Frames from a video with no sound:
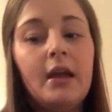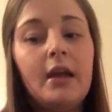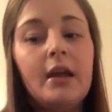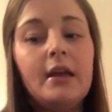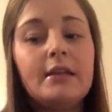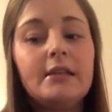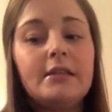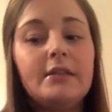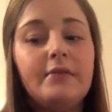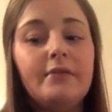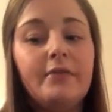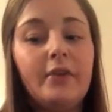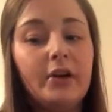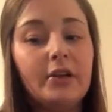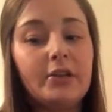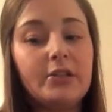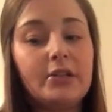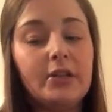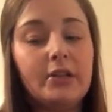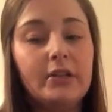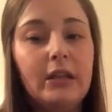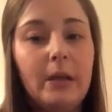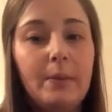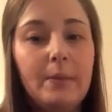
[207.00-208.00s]
Some
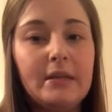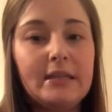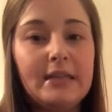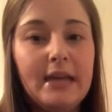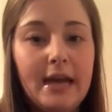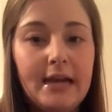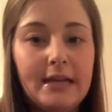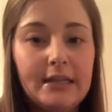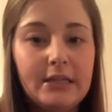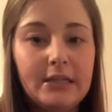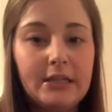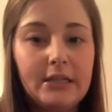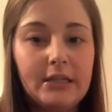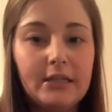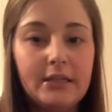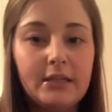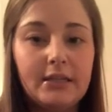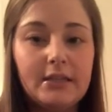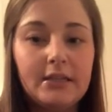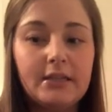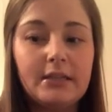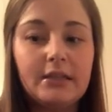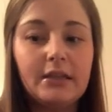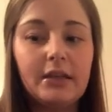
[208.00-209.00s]
functional
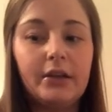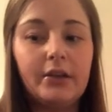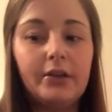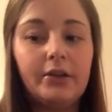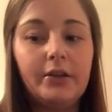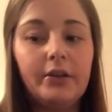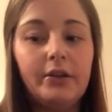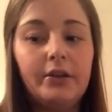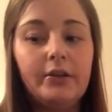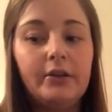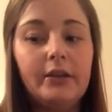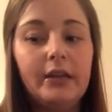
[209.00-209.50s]
limitations include